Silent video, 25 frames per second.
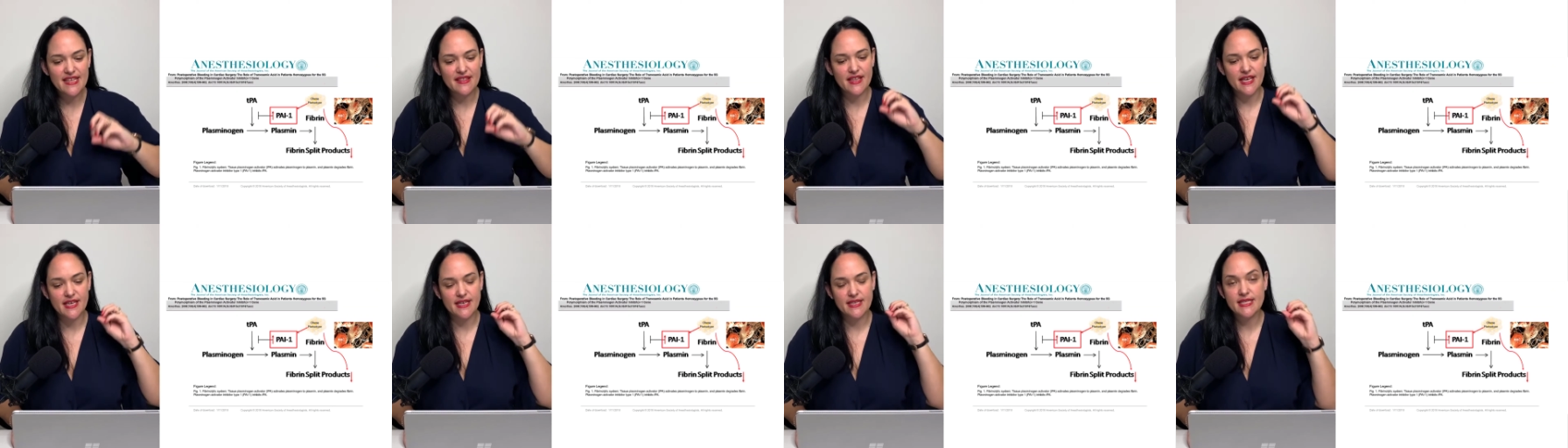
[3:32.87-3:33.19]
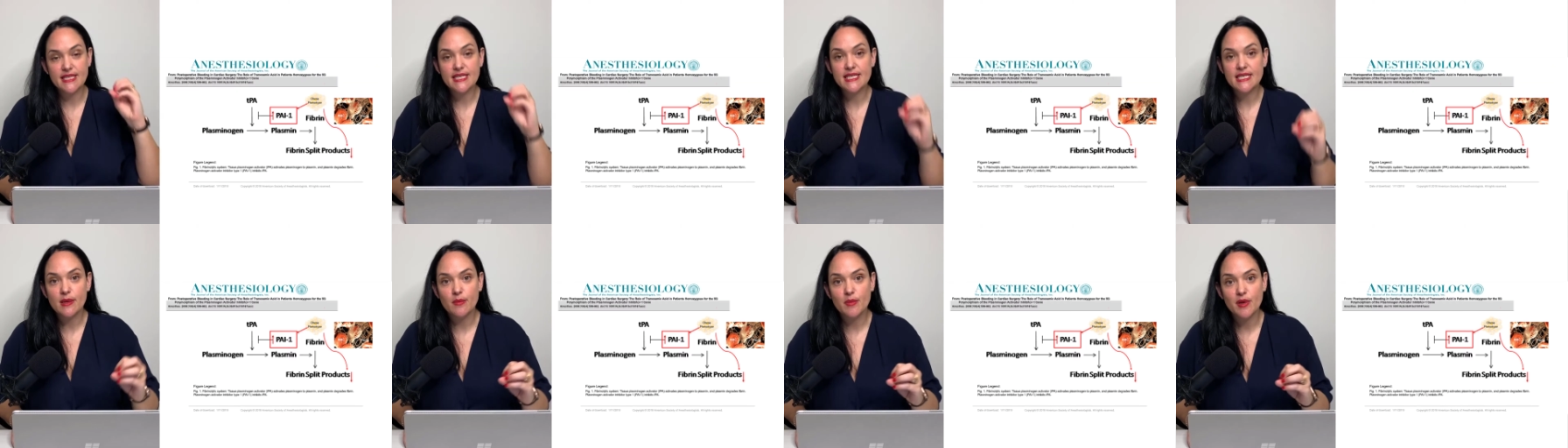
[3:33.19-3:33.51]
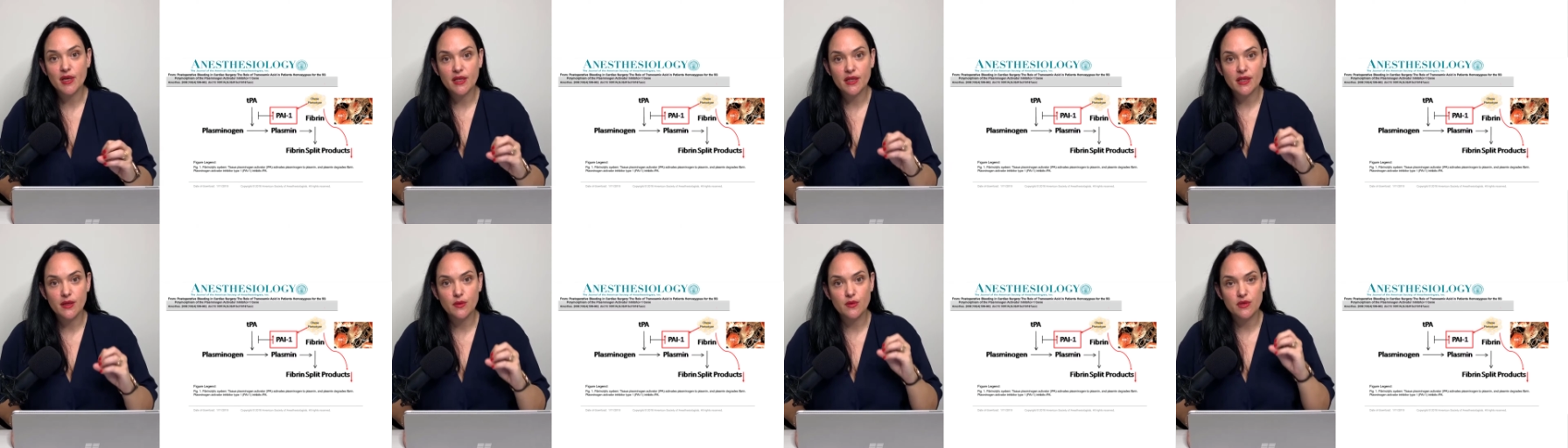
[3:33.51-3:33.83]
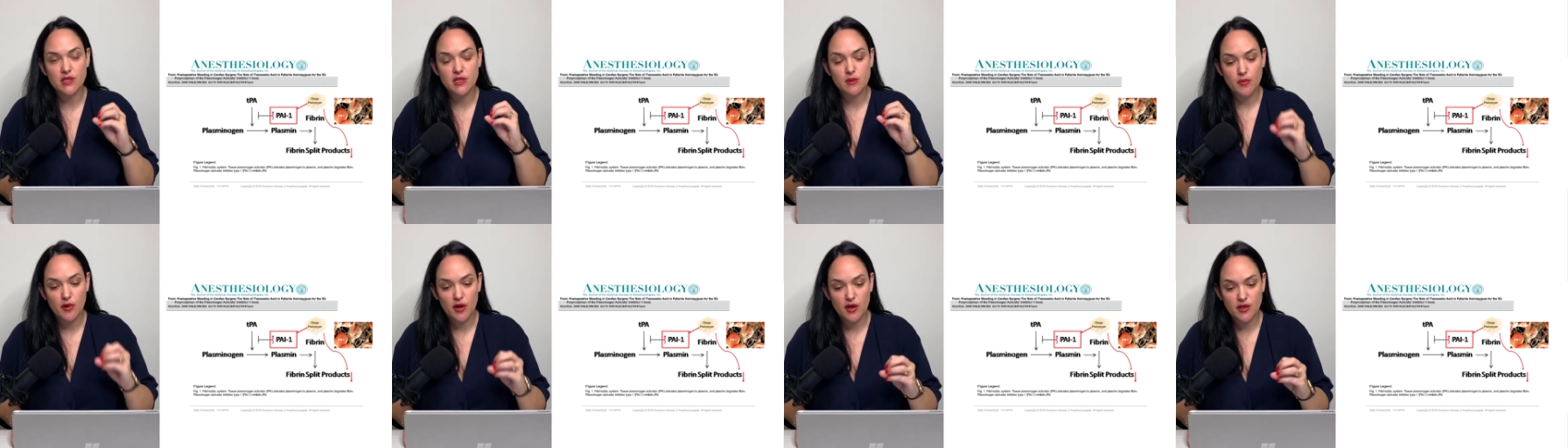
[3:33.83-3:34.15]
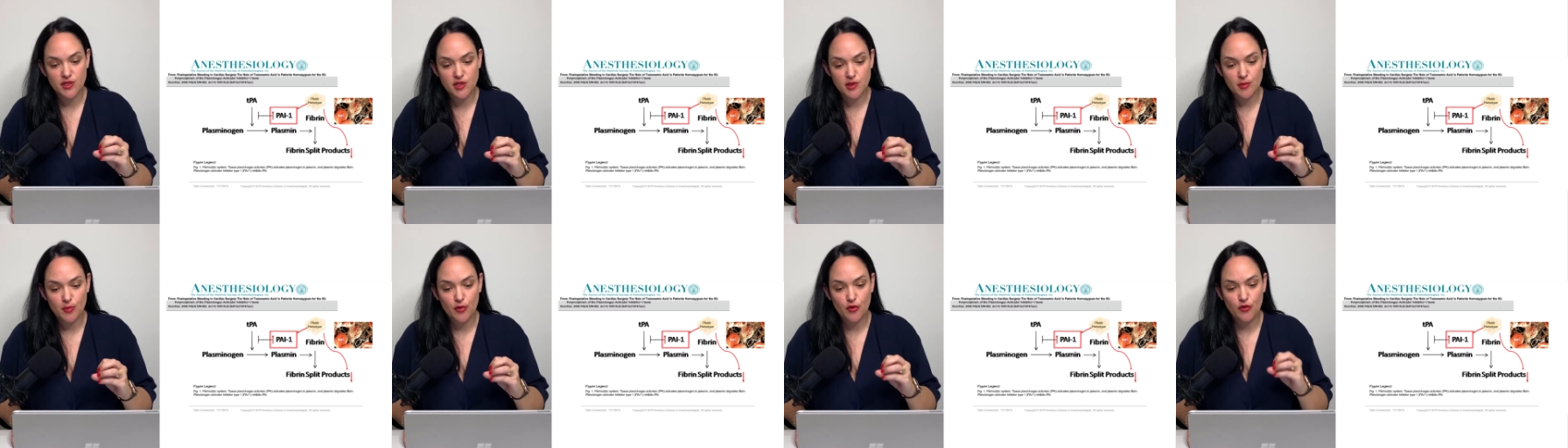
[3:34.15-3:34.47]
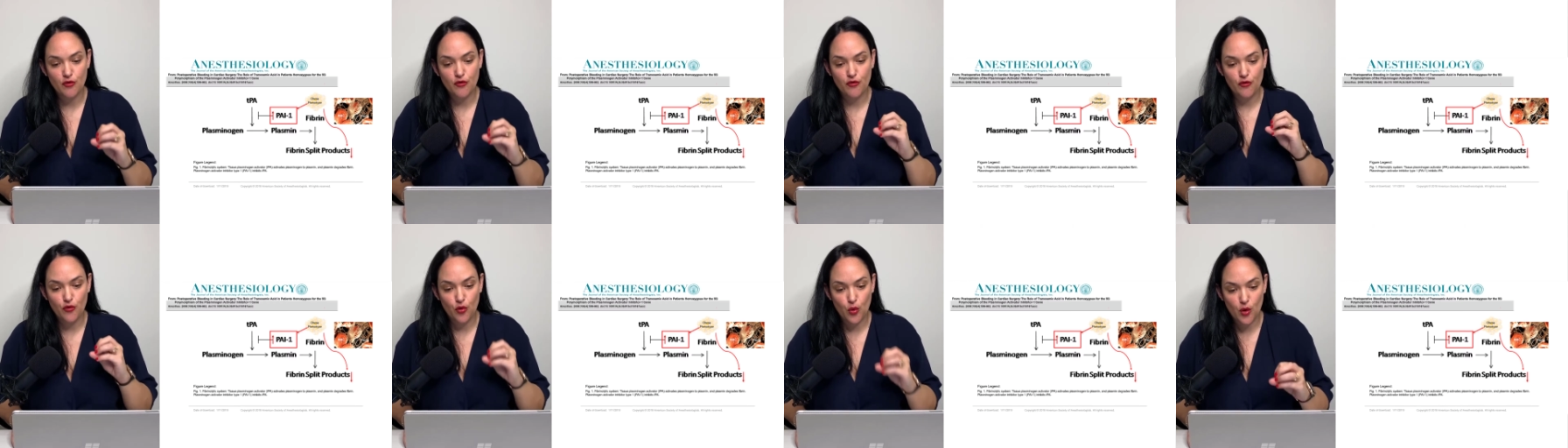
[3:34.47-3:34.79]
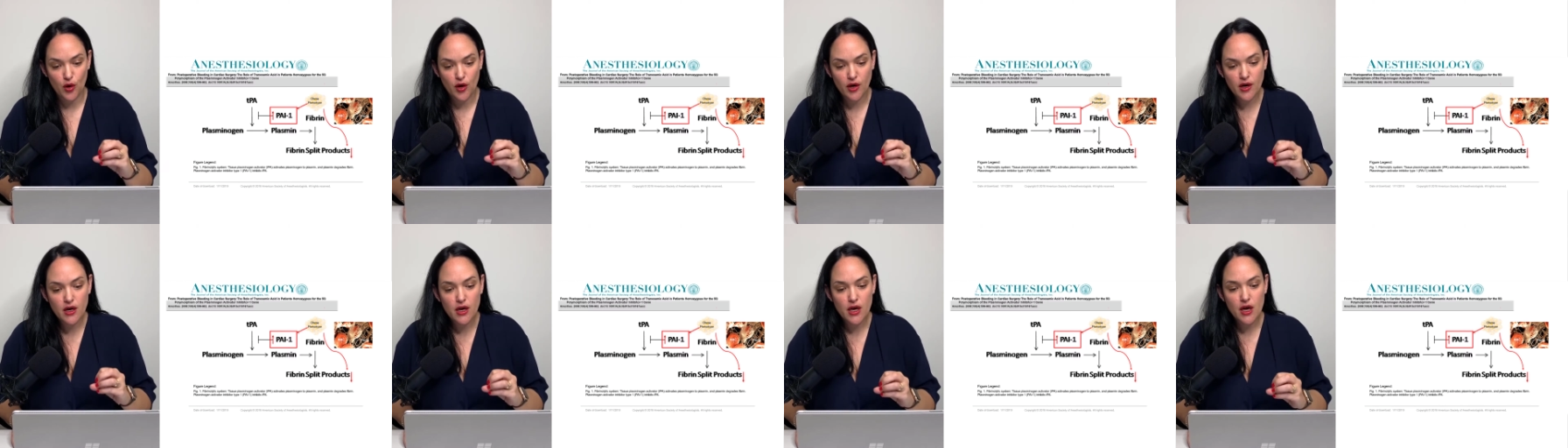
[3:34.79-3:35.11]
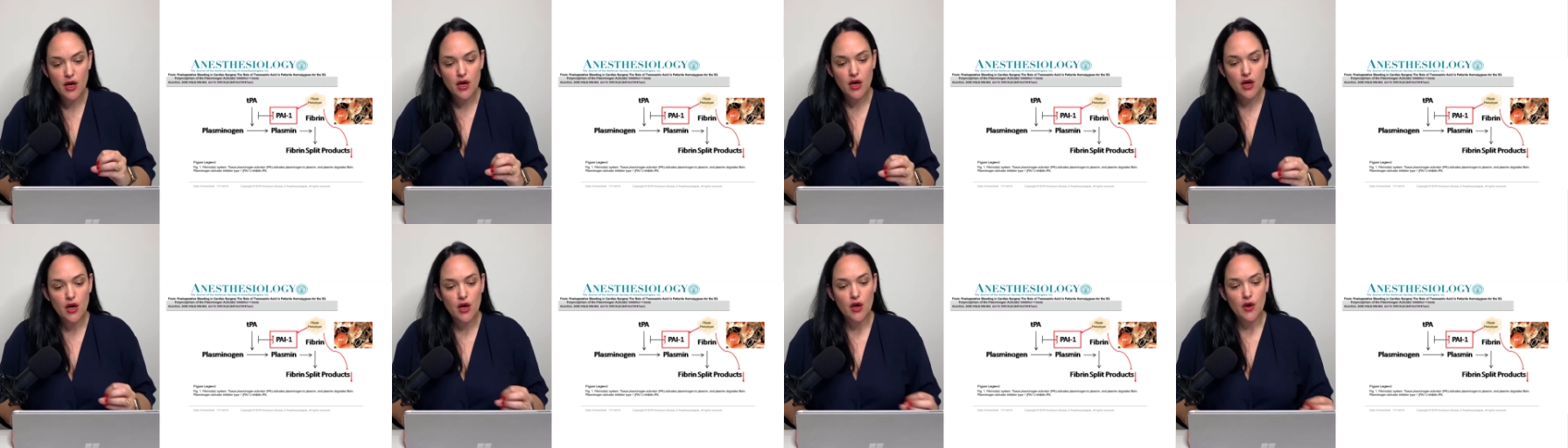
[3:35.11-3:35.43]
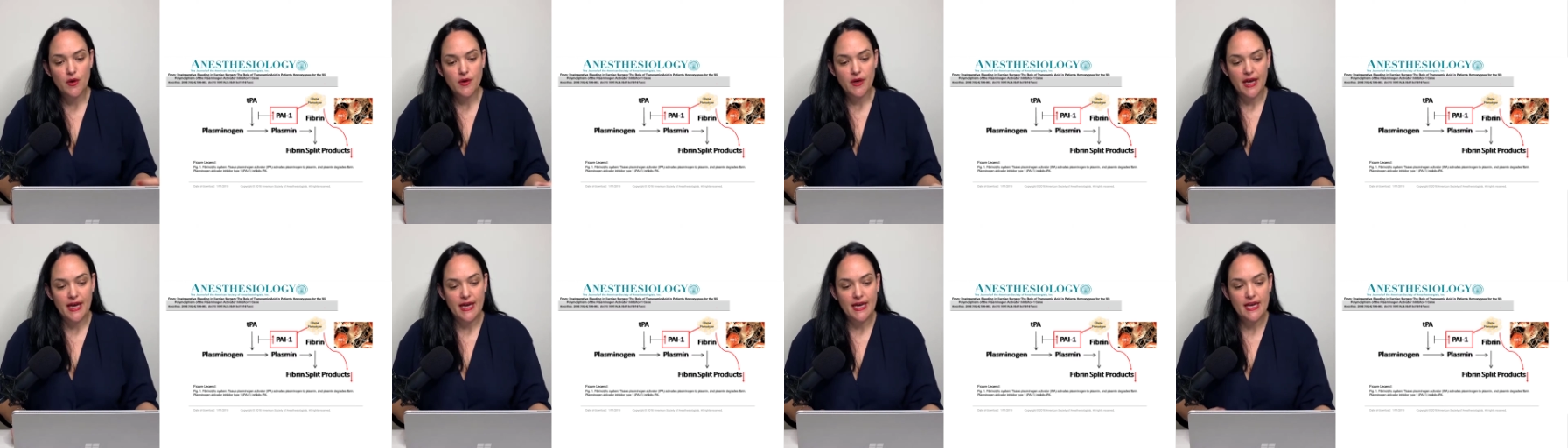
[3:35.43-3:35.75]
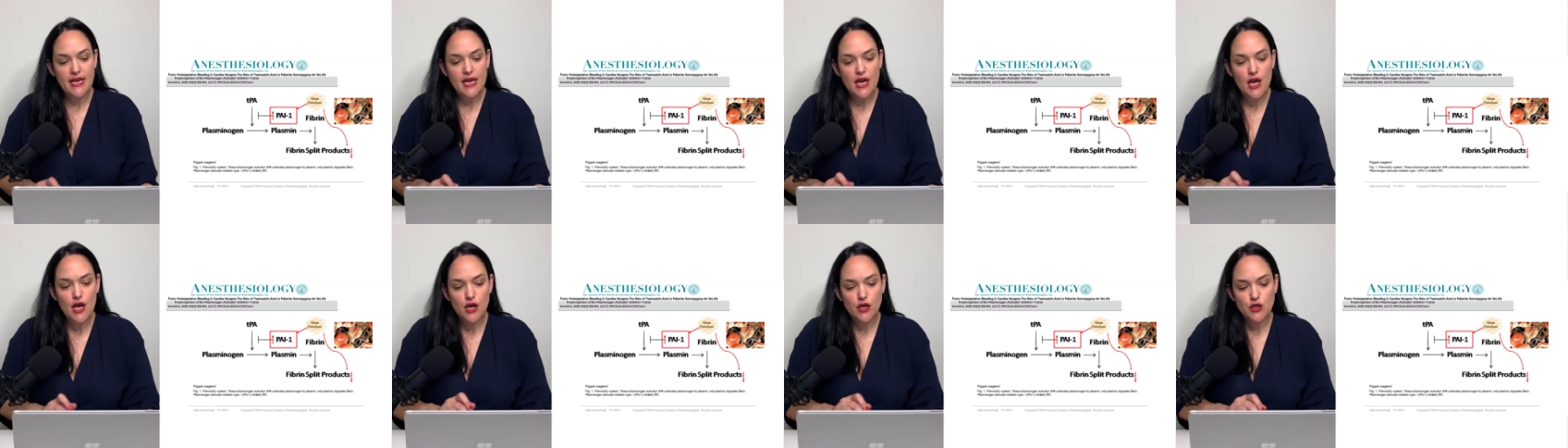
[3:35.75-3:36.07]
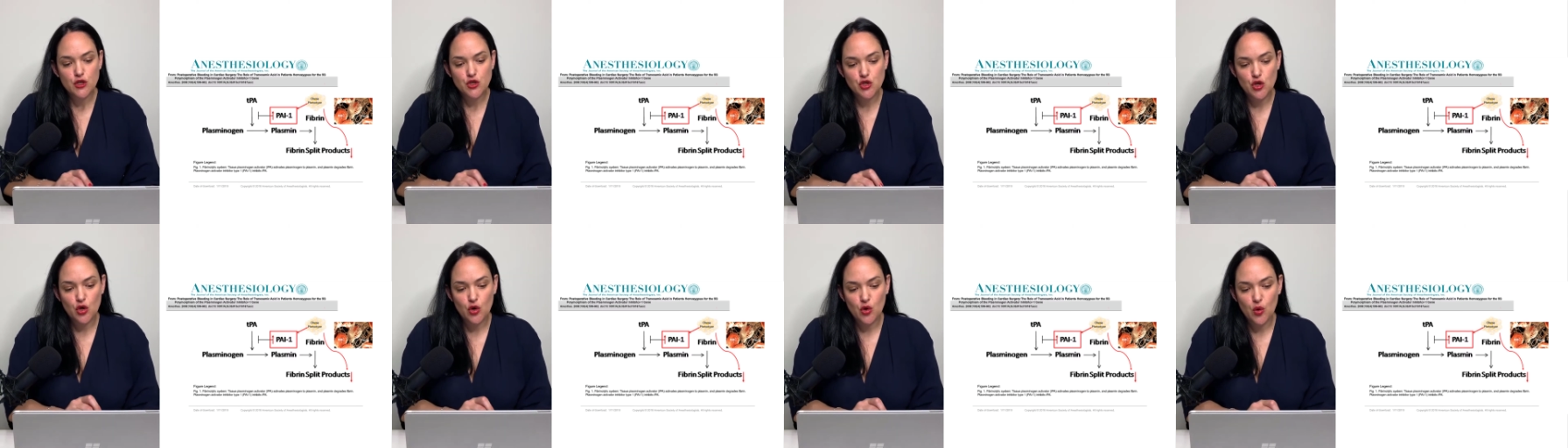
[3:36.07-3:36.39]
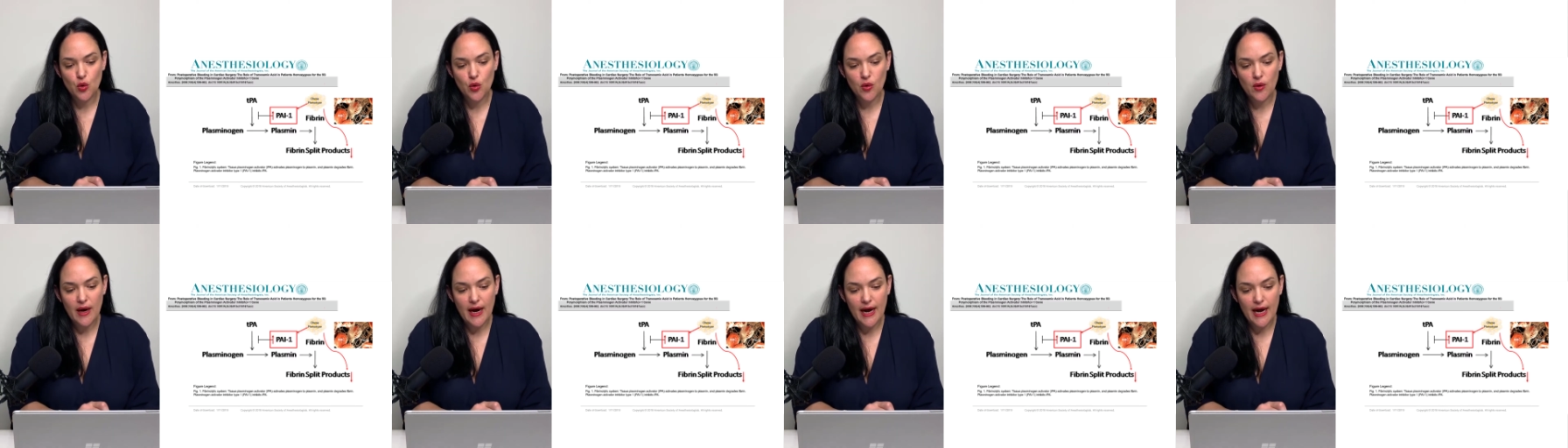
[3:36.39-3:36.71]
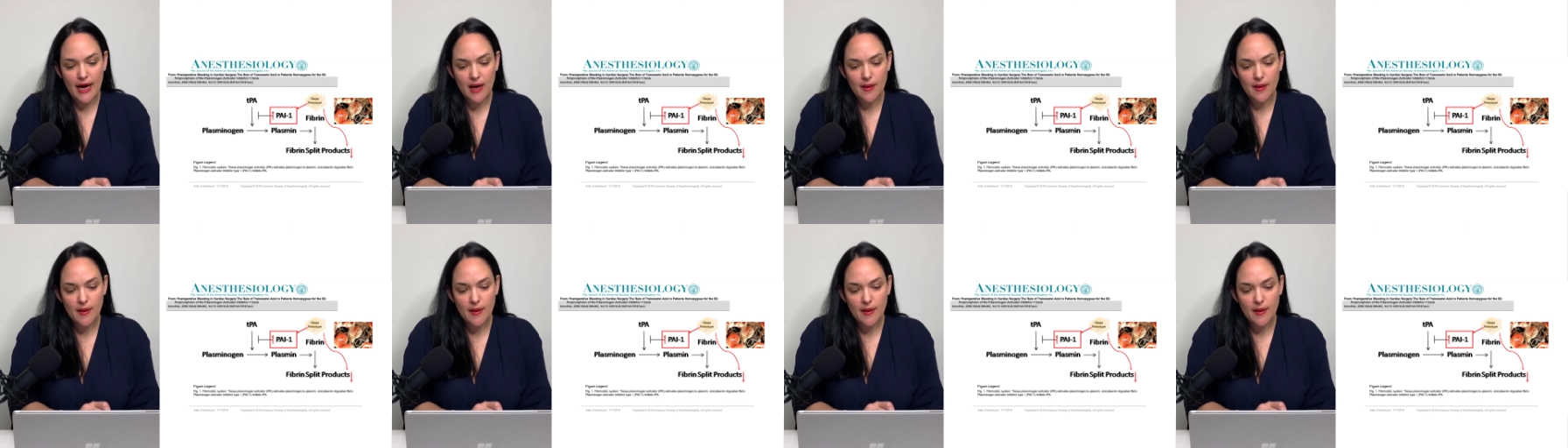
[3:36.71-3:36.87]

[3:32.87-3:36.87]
that it's typically responsible for. Okay, so